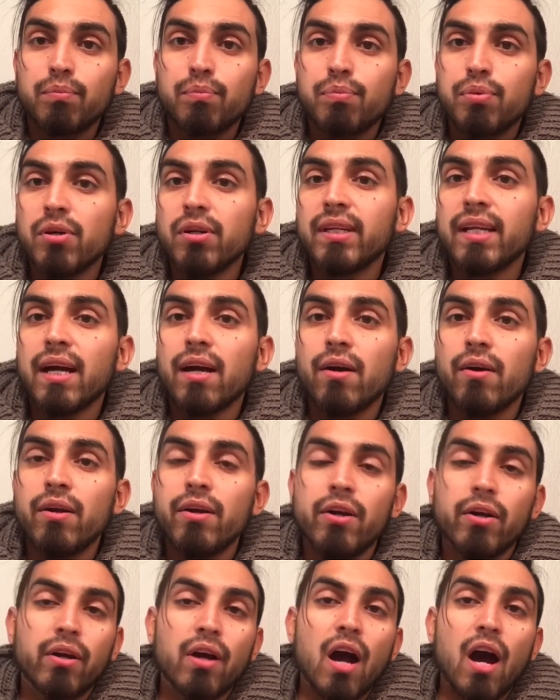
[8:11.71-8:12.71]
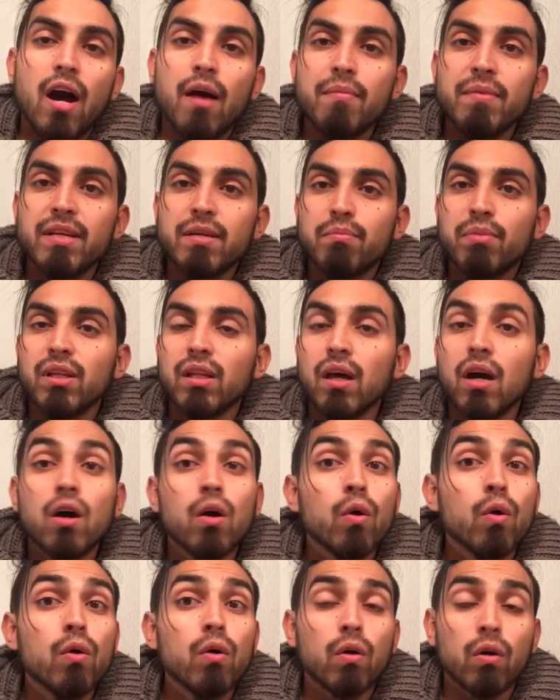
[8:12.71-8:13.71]
put down your comment
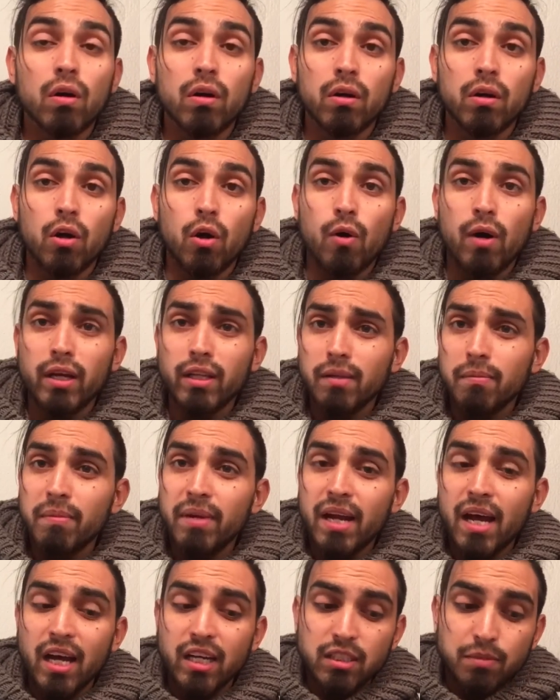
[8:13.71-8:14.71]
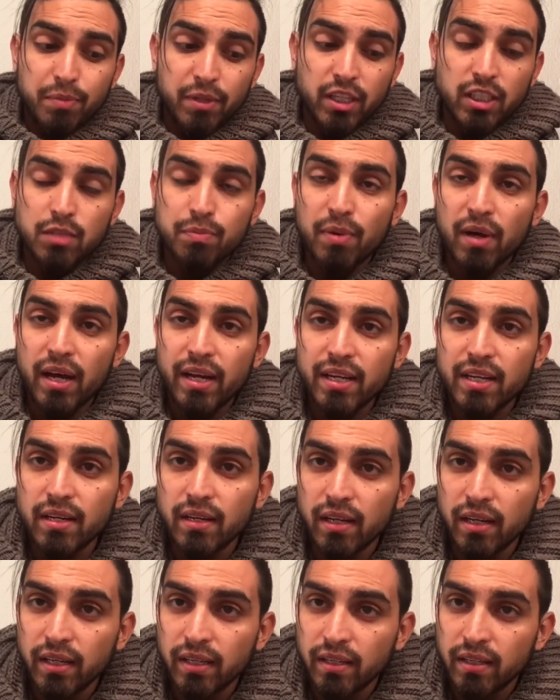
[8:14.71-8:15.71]
below or go on the Minox Beard Spot
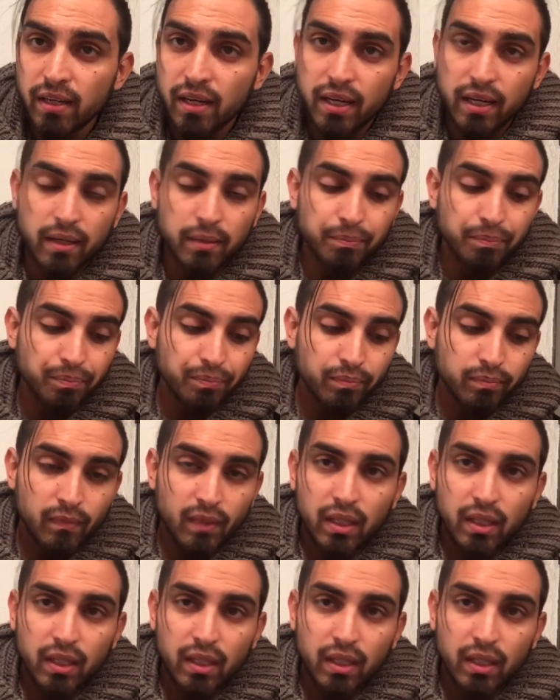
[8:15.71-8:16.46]
and